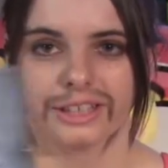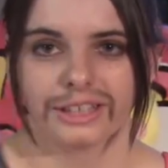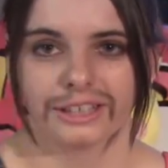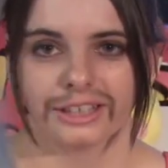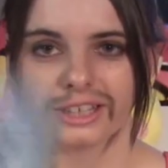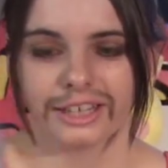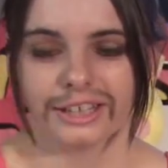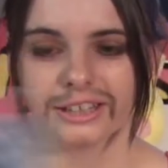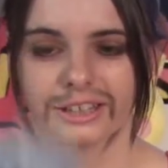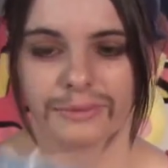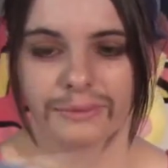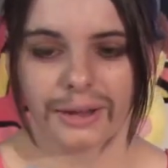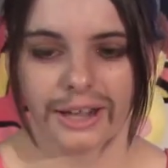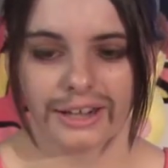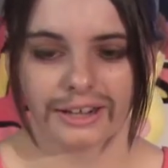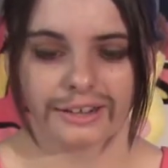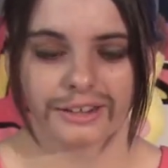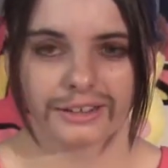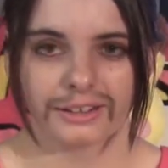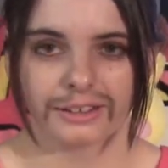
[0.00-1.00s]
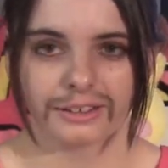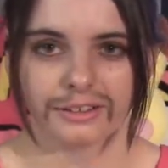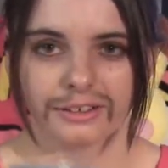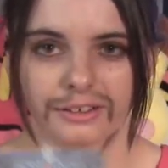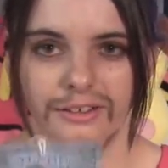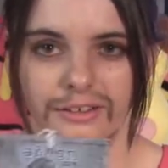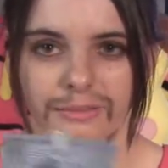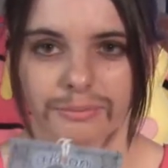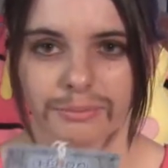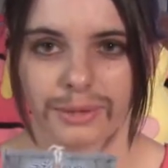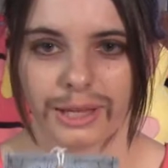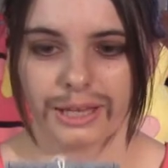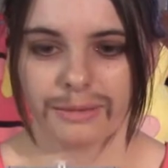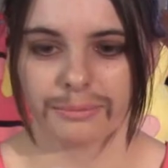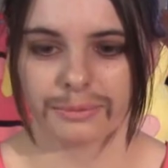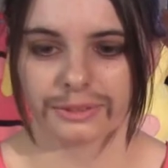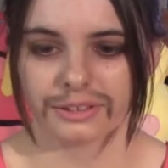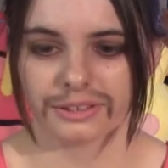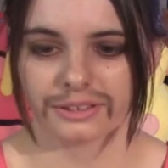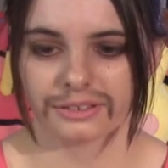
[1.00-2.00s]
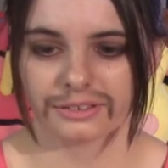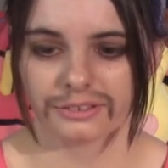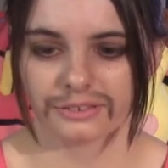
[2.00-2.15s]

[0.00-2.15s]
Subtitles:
They ran out of the little paper